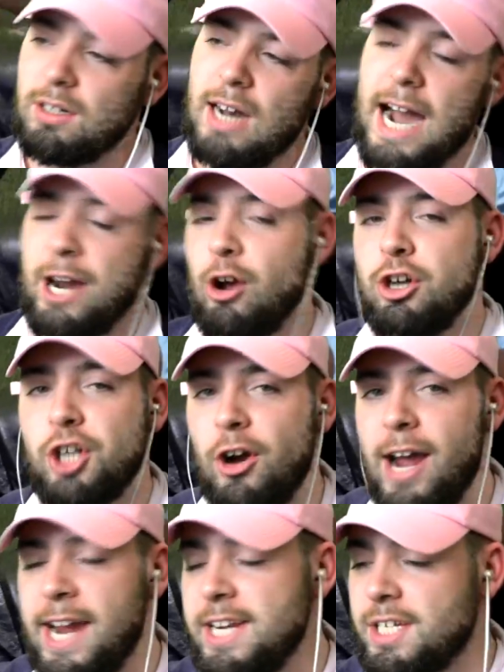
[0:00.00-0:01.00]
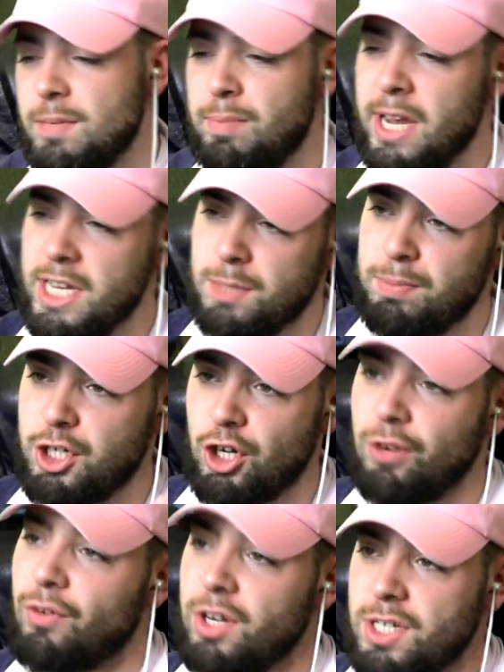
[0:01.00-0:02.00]
I know Joe Hayden's a beast, but
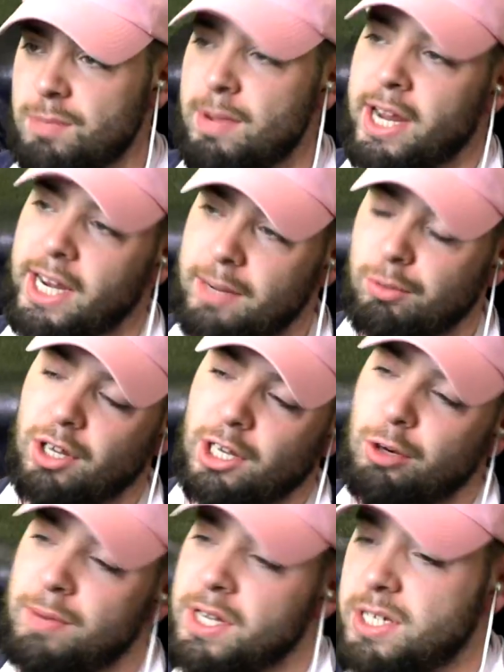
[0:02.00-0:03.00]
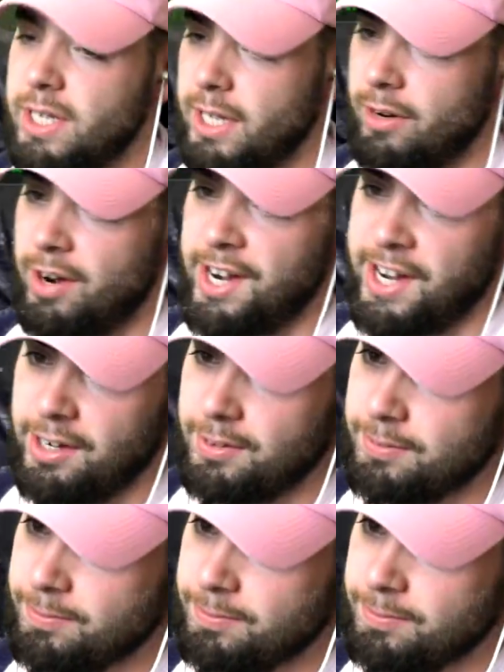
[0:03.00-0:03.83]
John Ross is making him look a little bit silly right now.